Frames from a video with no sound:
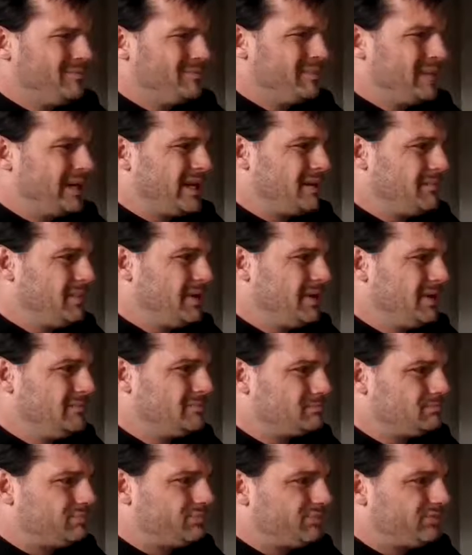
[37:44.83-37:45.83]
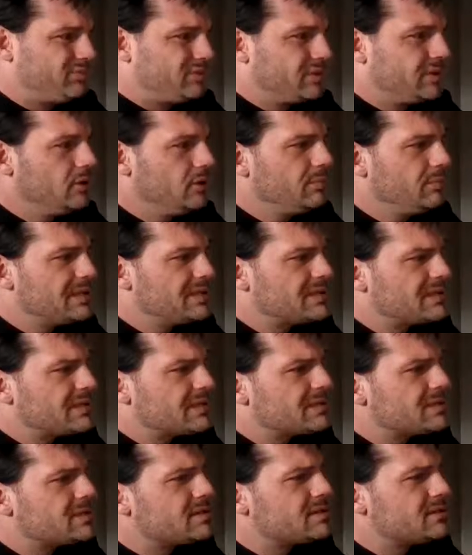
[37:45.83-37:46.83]
but I mean, nobody's
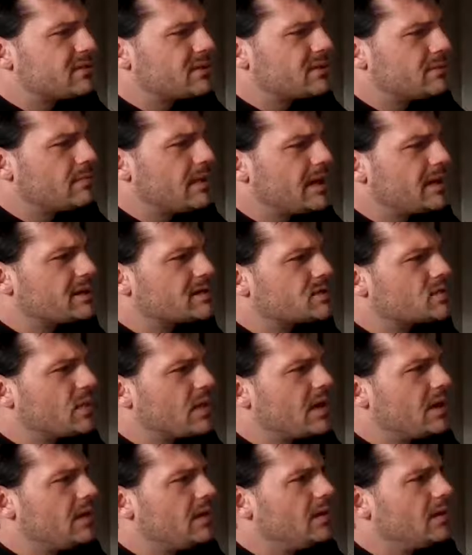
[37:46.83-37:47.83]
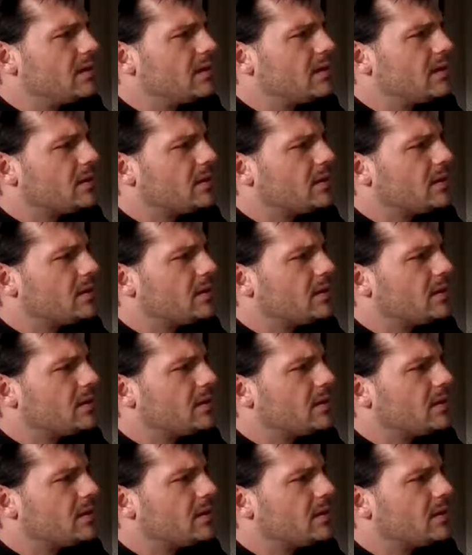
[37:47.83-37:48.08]
listening to it. I might as well.